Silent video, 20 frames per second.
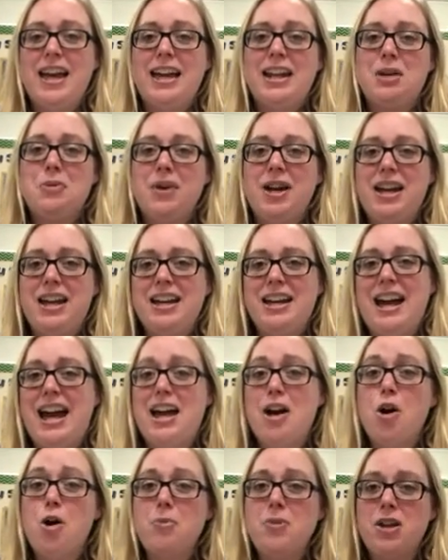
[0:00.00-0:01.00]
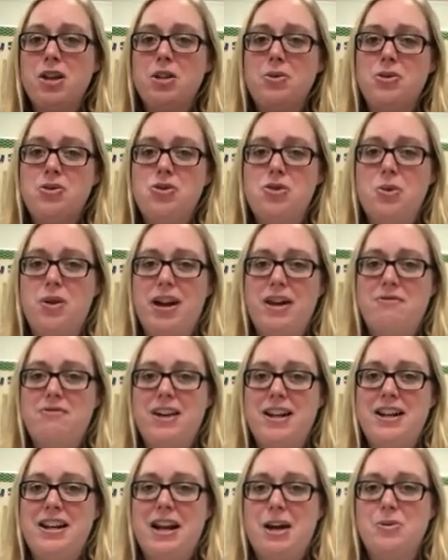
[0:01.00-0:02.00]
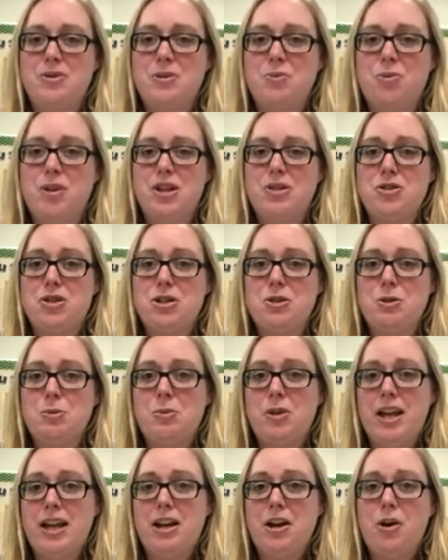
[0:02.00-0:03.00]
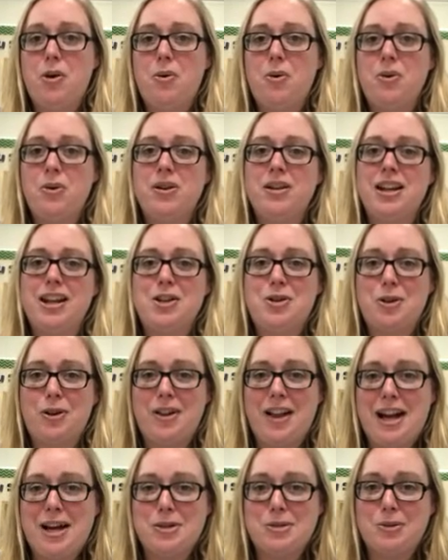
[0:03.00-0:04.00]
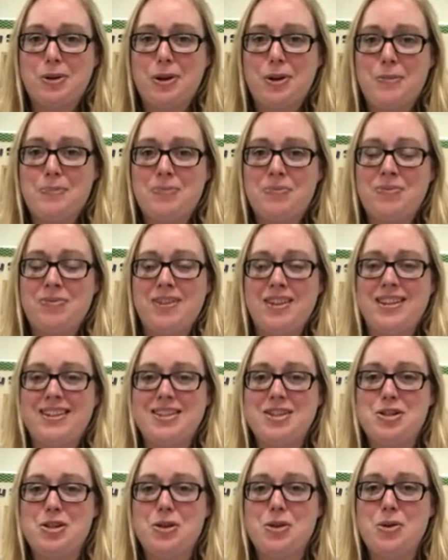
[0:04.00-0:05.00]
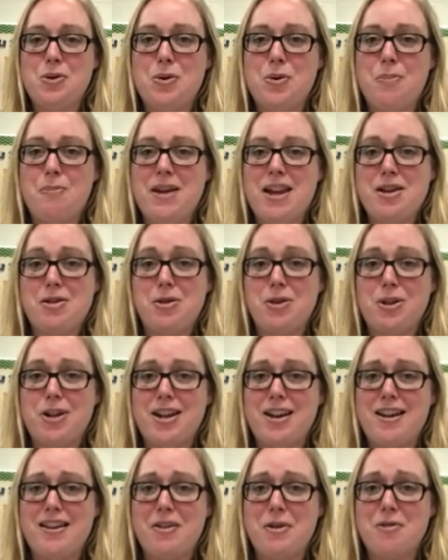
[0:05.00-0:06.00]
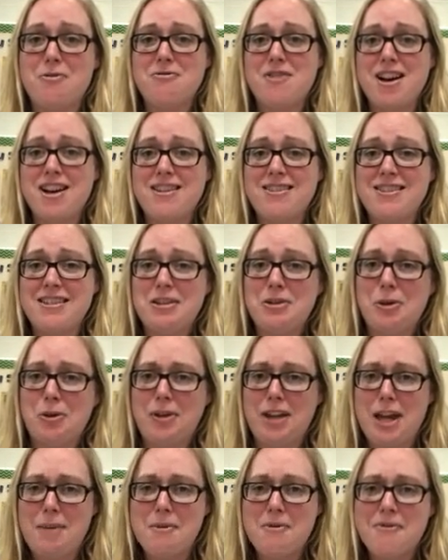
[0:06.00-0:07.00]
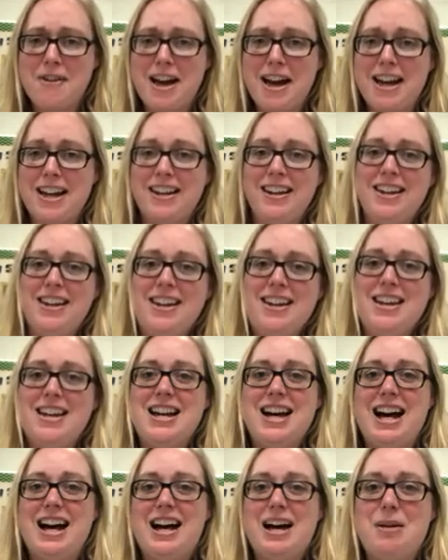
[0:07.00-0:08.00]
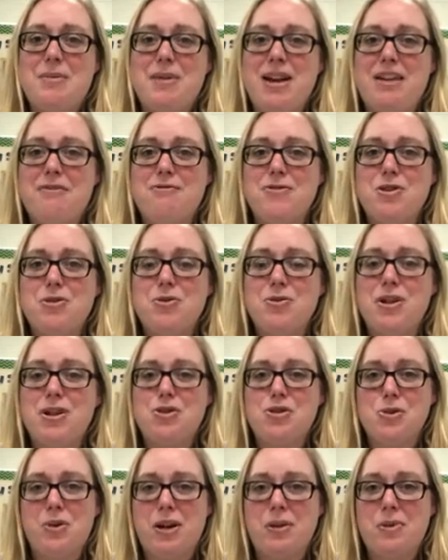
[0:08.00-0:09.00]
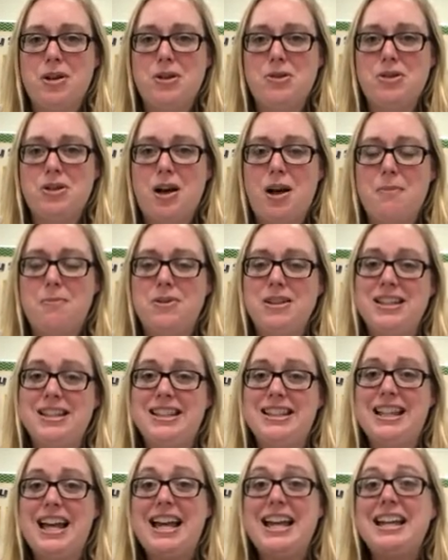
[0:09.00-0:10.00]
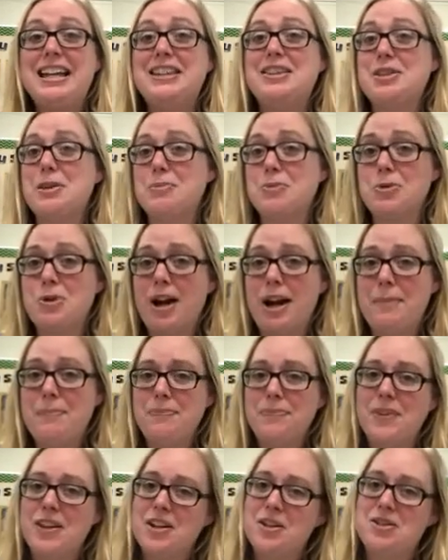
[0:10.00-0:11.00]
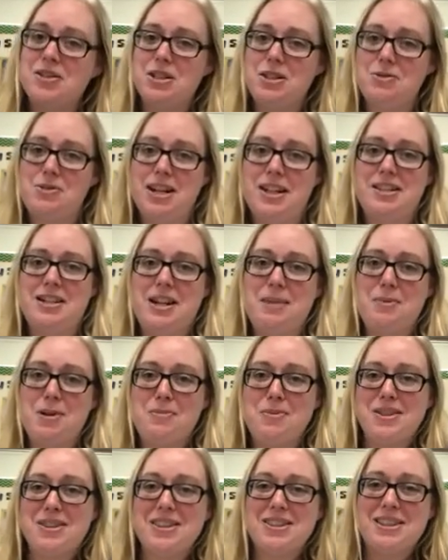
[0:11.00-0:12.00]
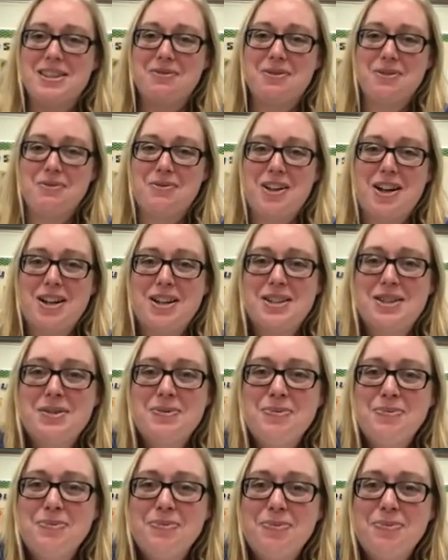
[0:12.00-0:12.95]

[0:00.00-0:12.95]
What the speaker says: Anyway, I hope that you enjoyed finding out some ways to use Play-Doh in your classroom to make learning a little fun, a little gamified. If you enjoyed what you saw, please like and subscribe, and I'll see you next time on Mrs. Cford Vlogs.